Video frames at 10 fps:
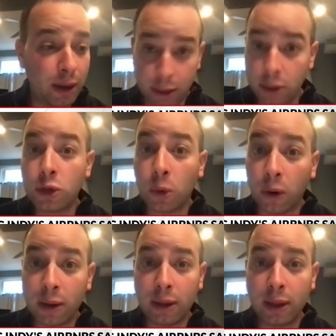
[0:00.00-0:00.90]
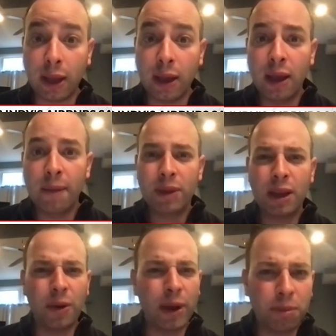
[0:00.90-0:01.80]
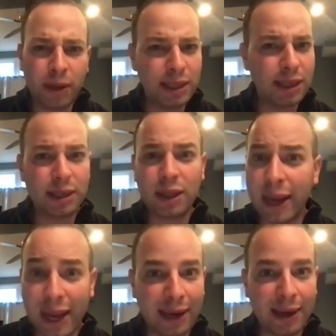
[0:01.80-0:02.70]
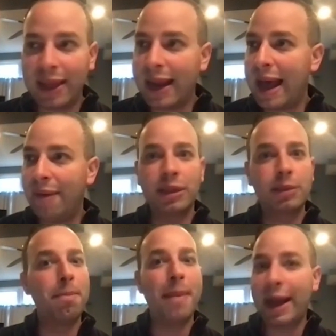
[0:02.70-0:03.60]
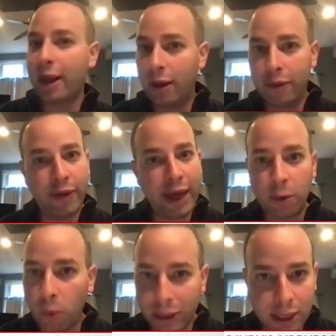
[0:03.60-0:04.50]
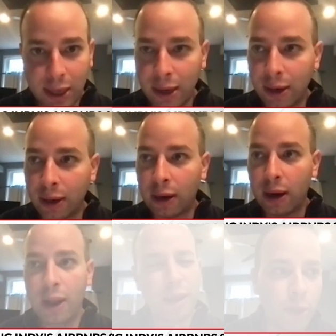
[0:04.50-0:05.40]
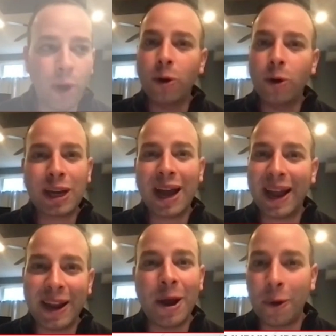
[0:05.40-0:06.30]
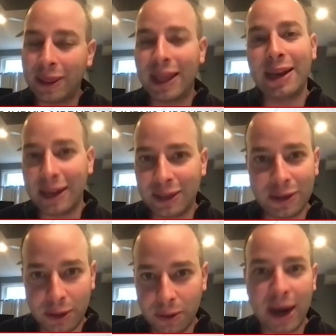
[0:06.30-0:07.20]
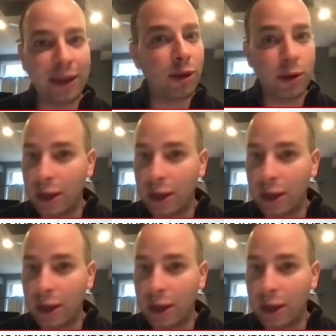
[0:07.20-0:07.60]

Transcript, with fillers: historically you know in places like indy that have this mega event once a year the hosts kind of know what they need to do right They're,